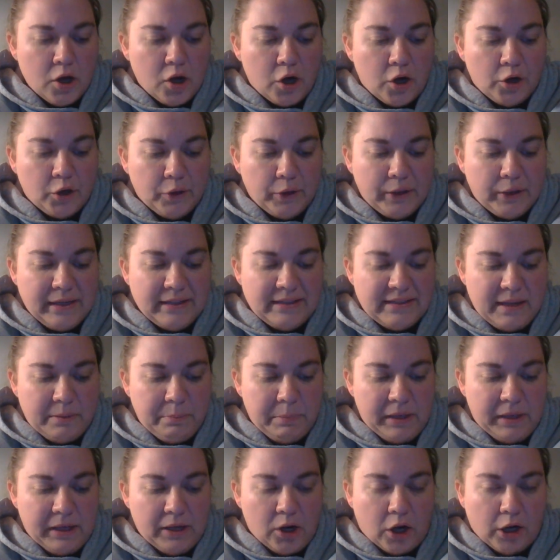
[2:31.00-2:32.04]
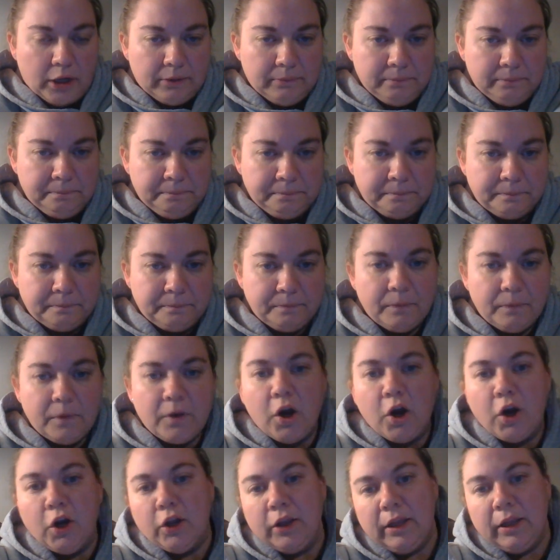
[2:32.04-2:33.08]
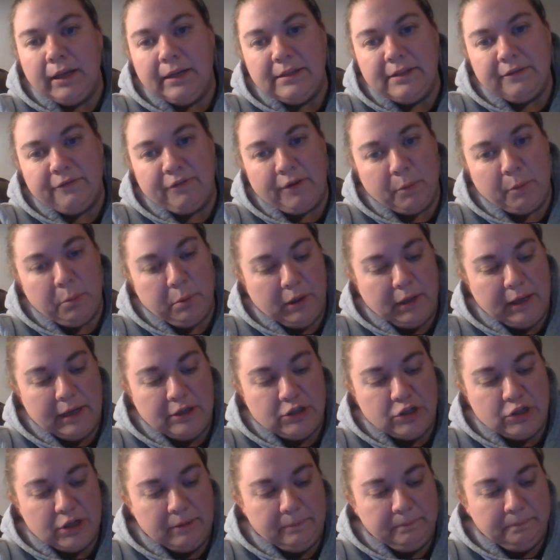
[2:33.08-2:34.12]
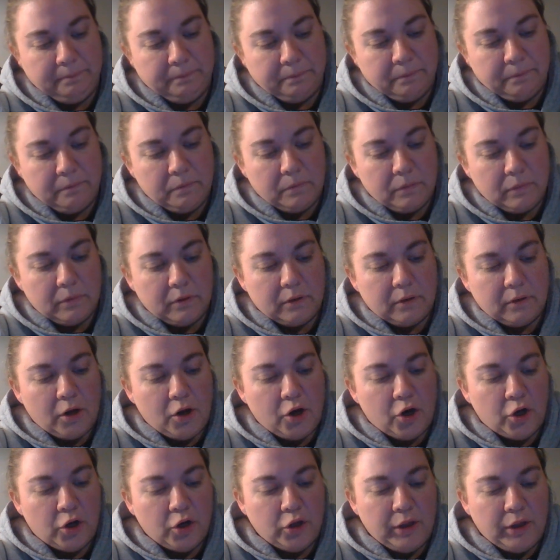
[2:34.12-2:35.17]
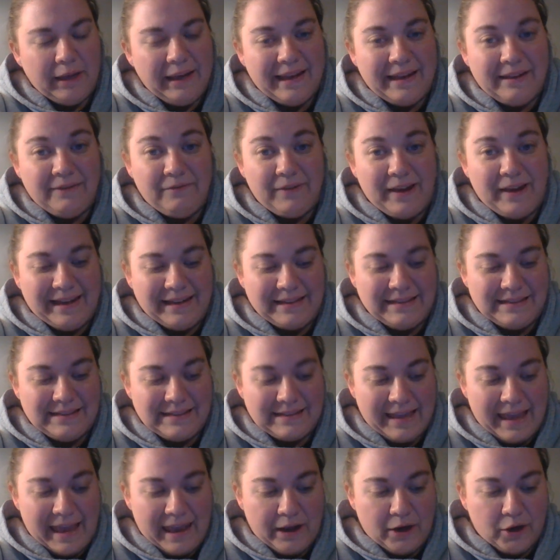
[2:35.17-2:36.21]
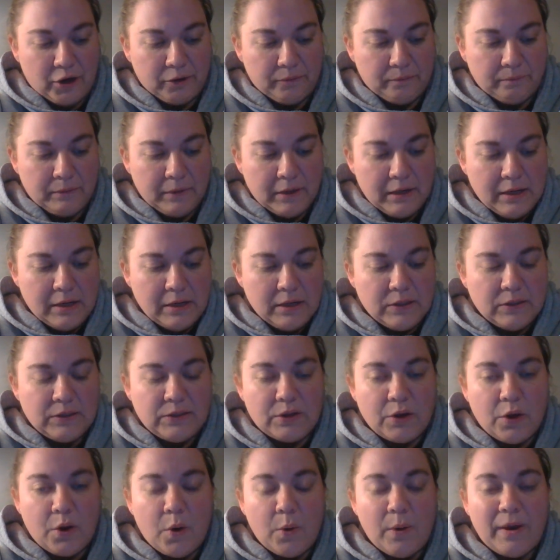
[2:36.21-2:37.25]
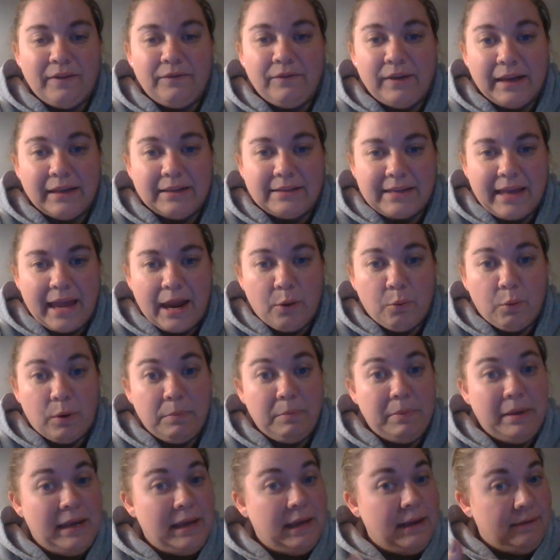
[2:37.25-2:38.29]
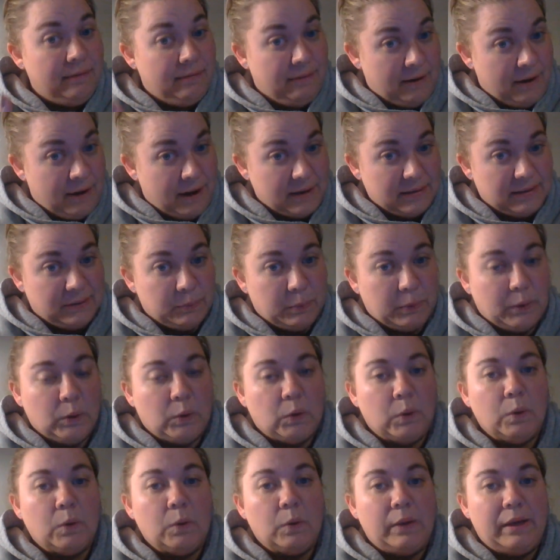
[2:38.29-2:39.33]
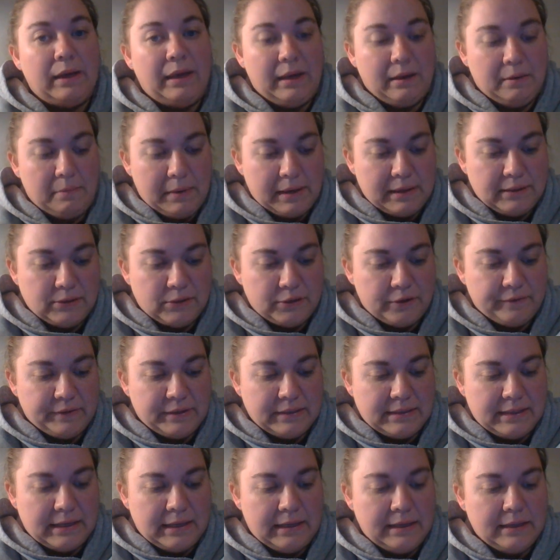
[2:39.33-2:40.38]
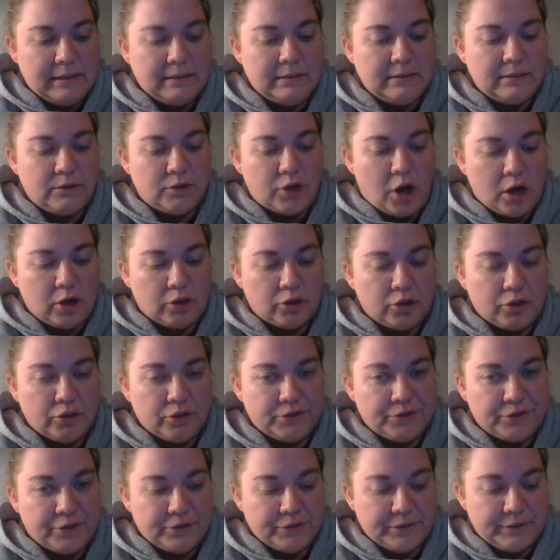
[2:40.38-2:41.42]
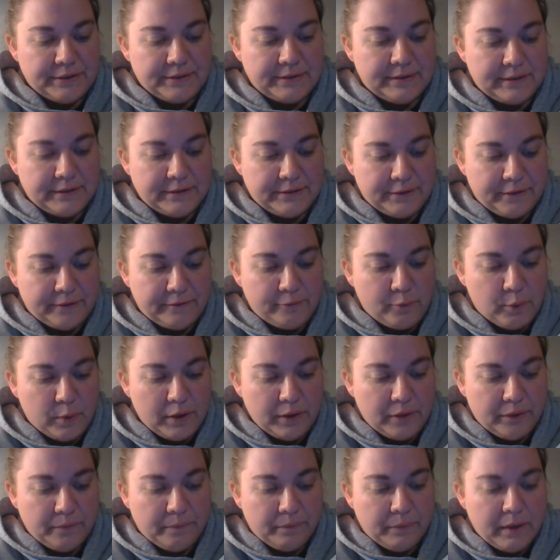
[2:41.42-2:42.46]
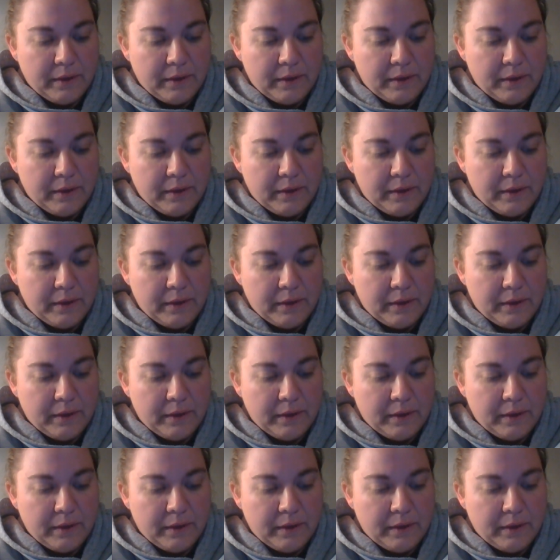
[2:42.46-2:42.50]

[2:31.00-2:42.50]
early CPR, early defibrillation, early advanced care. So advanced care would be the hospital, EMS services, doctors, nurses, and so forth.